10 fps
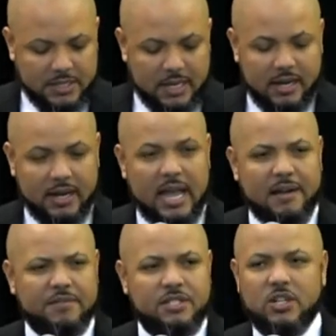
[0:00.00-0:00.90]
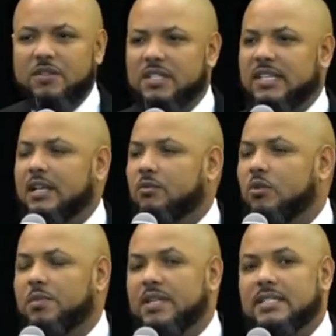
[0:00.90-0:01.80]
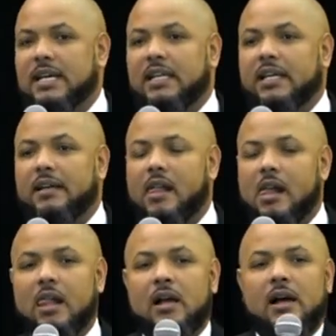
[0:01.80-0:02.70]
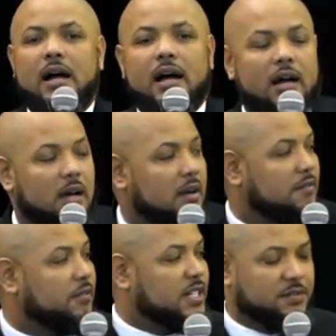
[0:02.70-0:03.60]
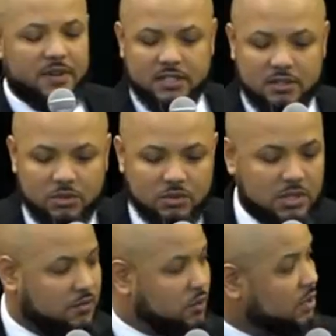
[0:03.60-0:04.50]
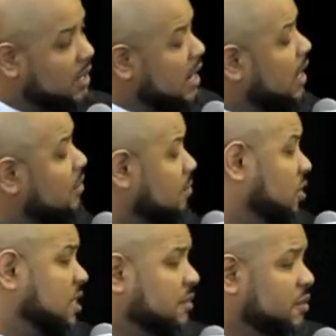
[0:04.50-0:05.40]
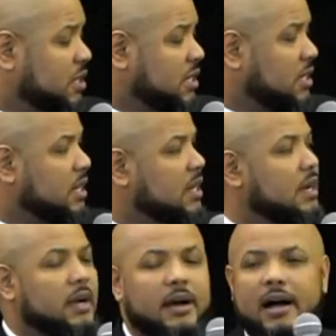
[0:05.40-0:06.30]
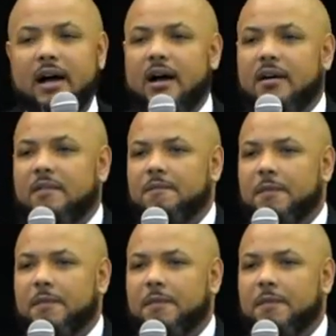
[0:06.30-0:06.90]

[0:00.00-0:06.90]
Uh, after service, again, we'll be selling uh, fresh vegetables for you. Uh, Richard, if you could, um,